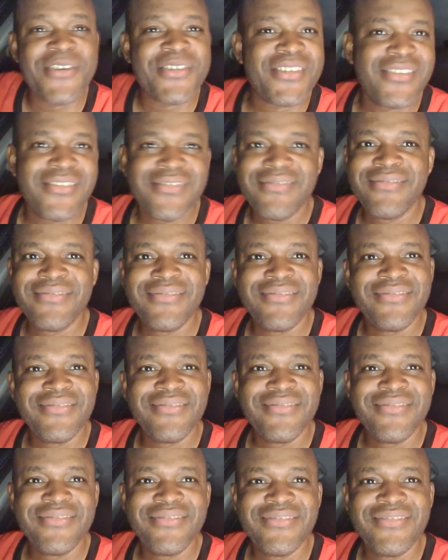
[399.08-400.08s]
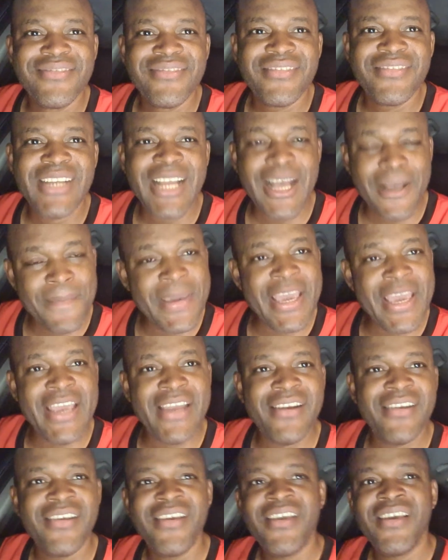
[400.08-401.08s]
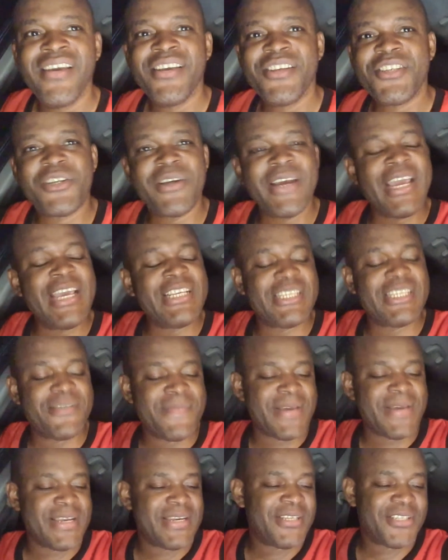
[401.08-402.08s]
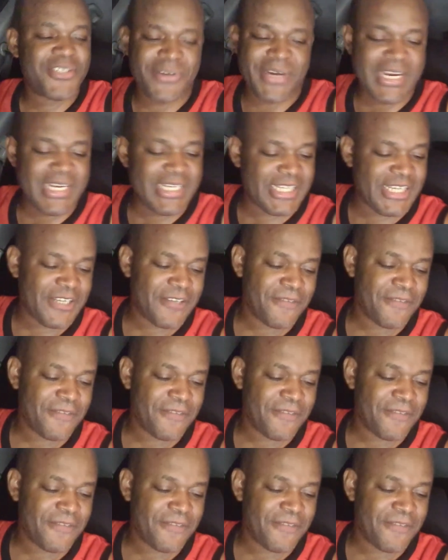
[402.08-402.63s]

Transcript: Now, I mean, it's crazy, man. It's crazy.